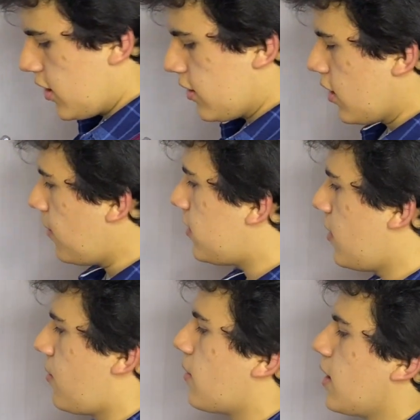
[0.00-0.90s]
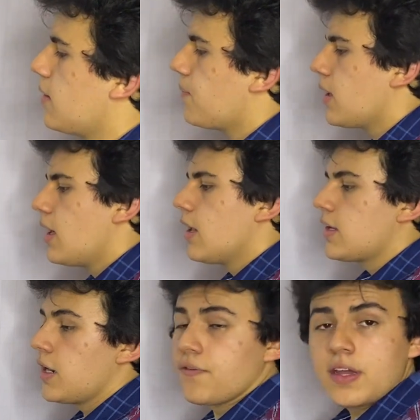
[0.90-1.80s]
is going to be 0, okay?
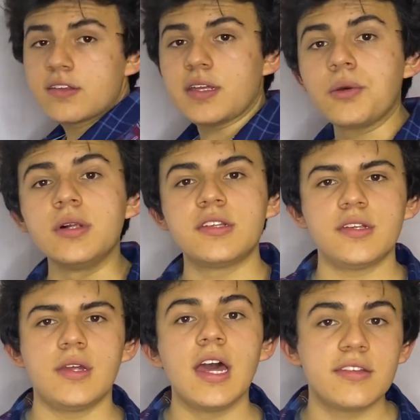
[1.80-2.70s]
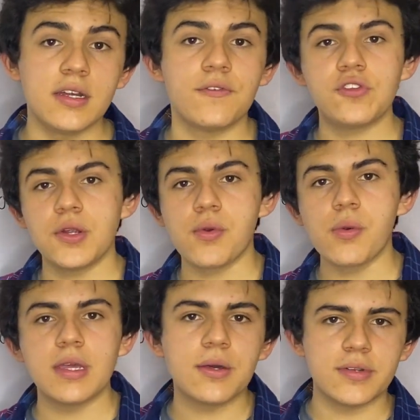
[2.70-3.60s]
Sine of x equals, sine of
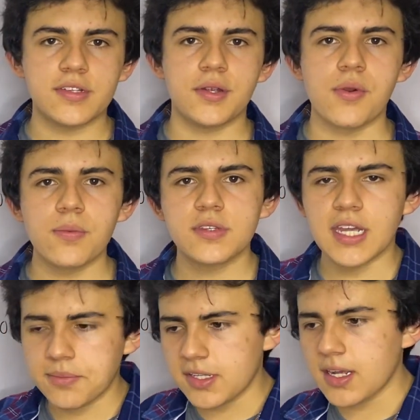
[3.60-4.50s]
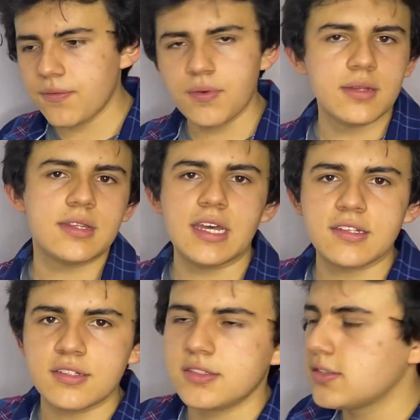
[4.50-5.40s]
0 equals 0 times negative 1,
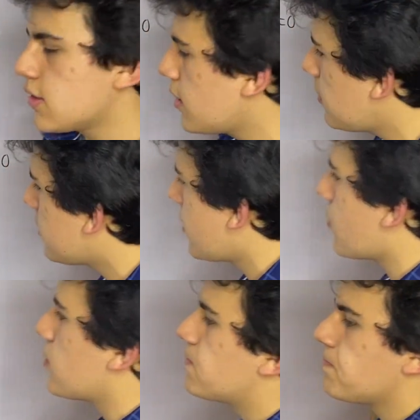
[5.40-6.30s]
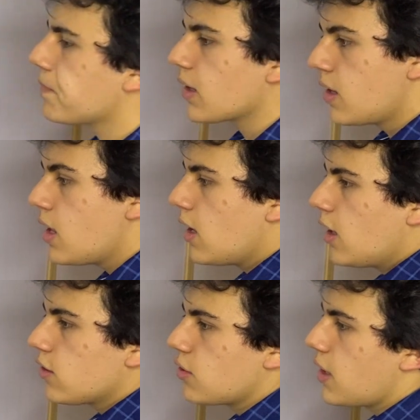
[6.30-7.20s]
that's just going to be 0.
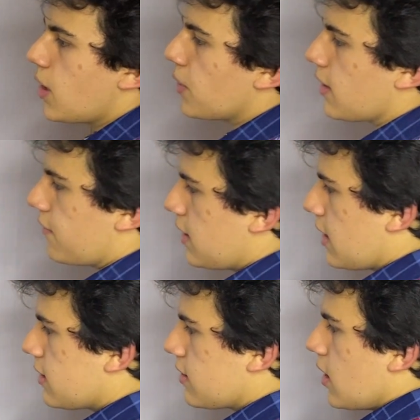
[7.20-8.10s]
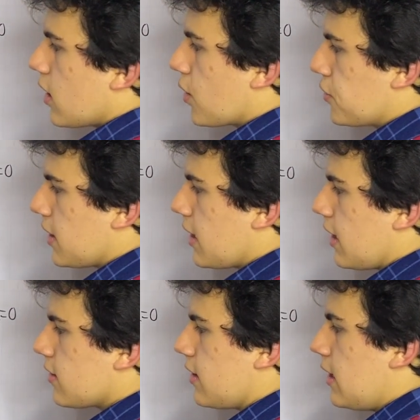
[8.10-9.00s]
So now we have that cosine
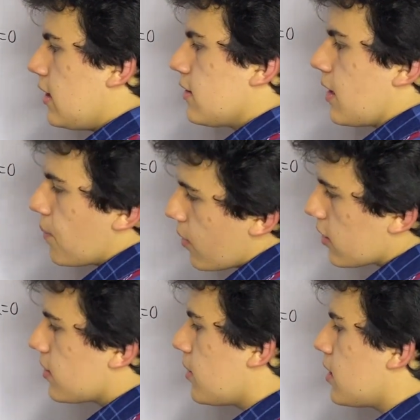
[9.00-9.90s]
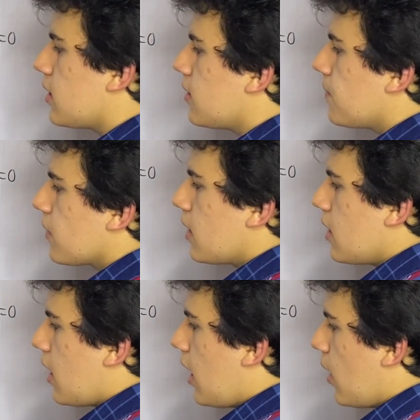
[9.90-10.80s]
x is approximately
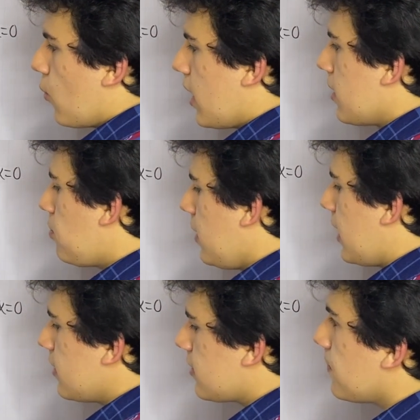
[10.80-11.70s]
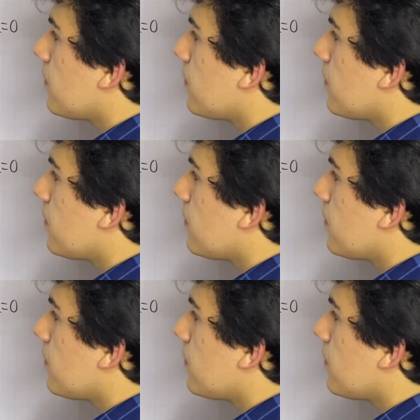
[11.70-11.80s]
1 plus,